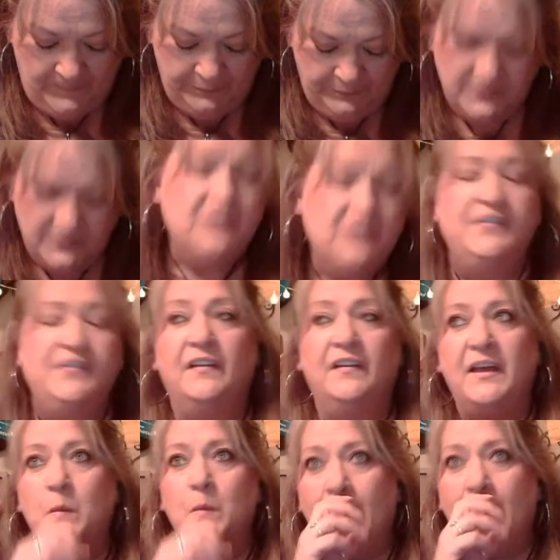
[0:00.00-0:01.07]
you feel
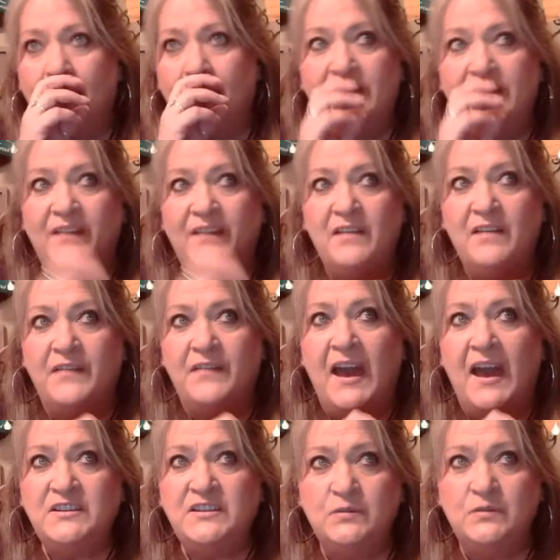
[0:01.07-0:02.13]
like, well, if if
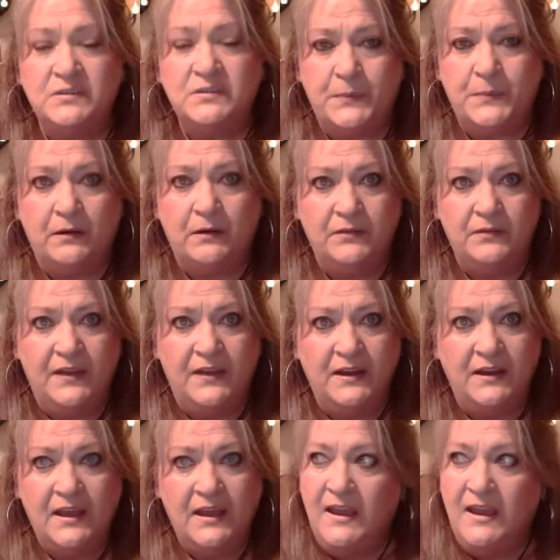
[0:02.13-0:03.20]
I do this part of
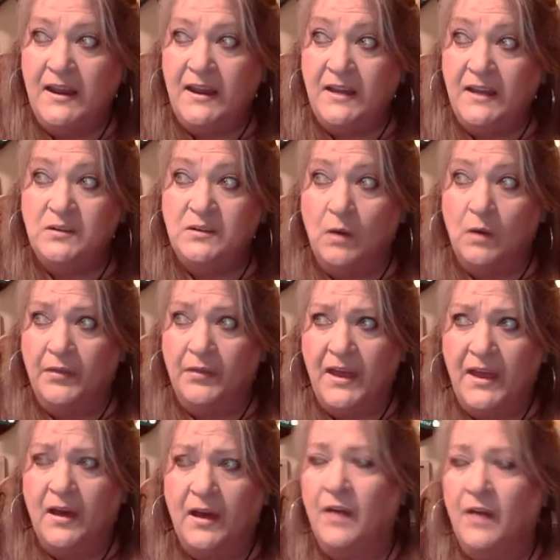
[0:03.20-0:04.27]
it and I do all
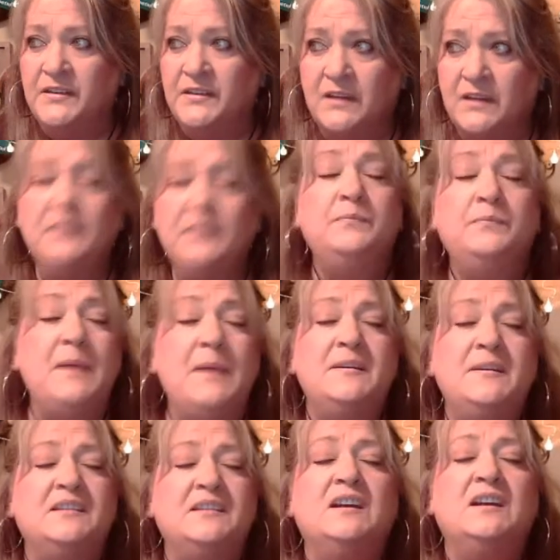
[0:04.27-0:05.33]
that, all this, and maybe
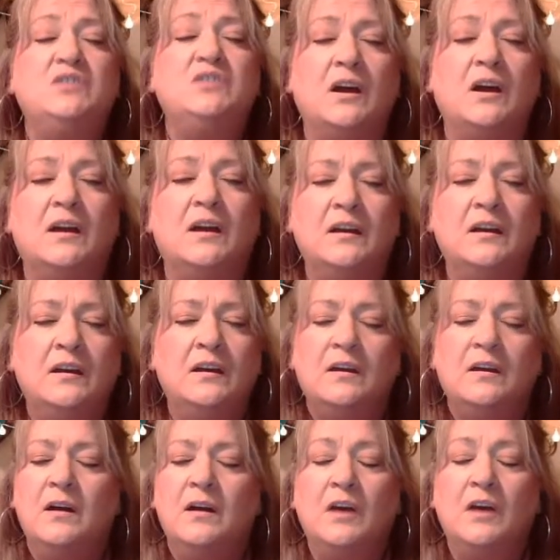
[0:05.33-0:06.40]
it's like a
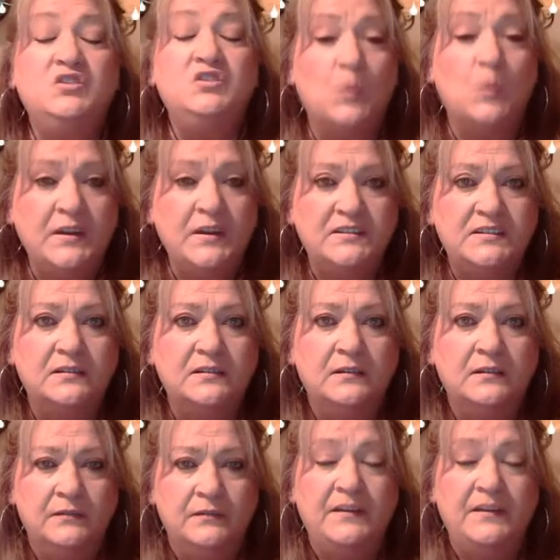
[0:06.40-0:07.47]
a joint
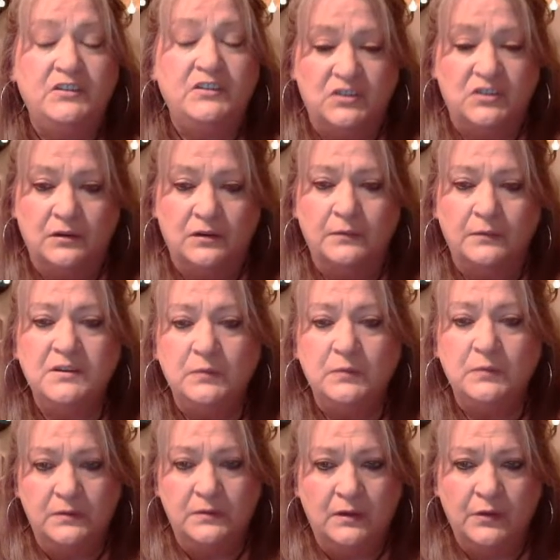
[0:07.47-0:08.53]
venture, you
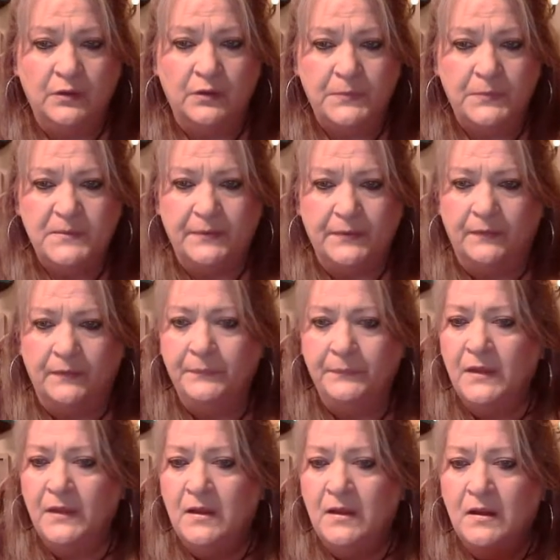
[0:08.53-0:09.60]
and other people,
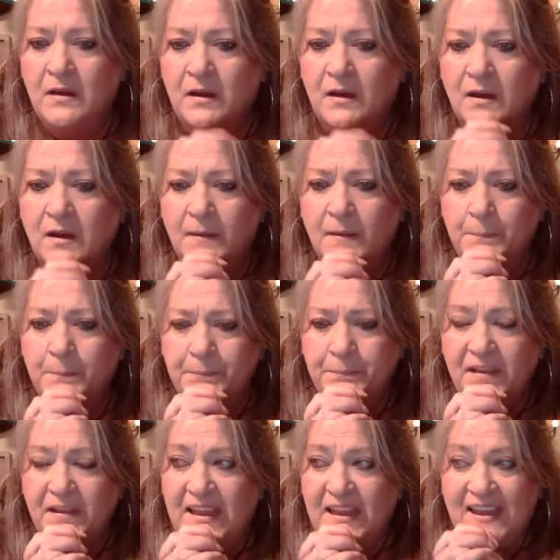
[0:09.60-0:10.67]
um,
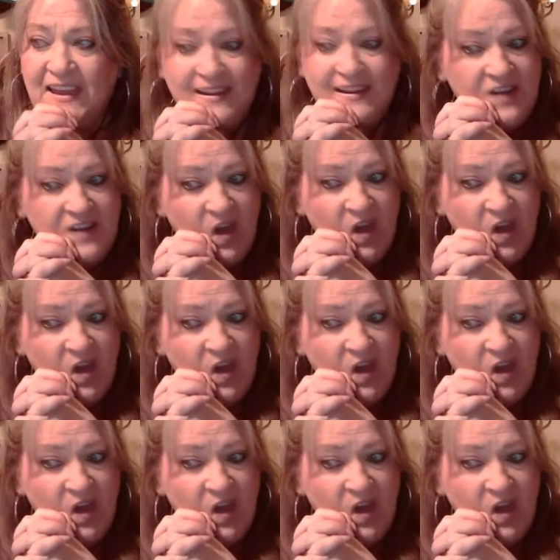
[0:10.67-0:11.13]
and